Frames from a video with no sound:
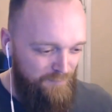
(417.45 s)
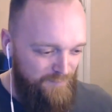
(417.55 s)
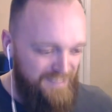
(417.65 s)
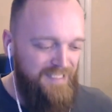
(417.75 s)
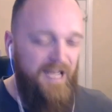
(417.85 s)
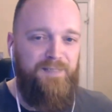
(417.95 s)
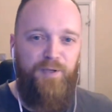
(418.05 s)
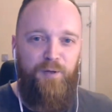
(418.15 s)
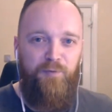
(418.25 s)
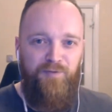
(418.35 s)
decide to
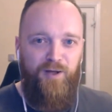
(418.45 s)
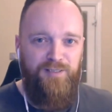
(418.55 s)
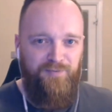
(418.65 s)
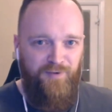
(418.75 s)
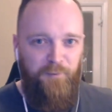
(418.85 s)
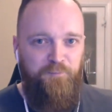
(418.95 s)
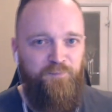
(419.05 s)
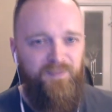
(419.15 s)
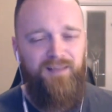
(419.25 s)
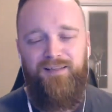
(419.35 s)
become a philosopher,
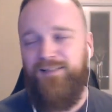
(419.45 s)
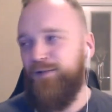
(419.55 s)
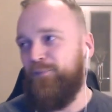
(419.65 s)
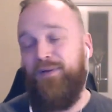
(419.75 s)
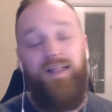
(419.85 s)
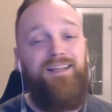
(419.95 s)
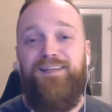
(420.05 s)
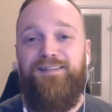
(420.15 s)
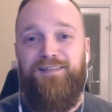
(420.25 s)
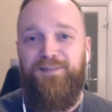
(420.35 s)
there's
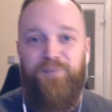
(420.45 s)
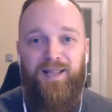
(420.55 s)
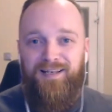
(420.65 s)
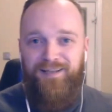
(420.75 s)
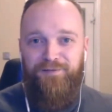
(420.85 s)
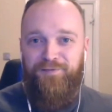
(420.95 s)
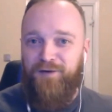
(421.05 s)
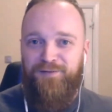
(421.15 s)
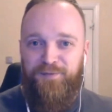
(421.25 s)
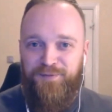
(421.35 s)
plenty of, there's plenty of,
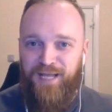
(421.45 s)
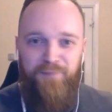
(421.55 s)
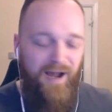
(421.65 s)
of subject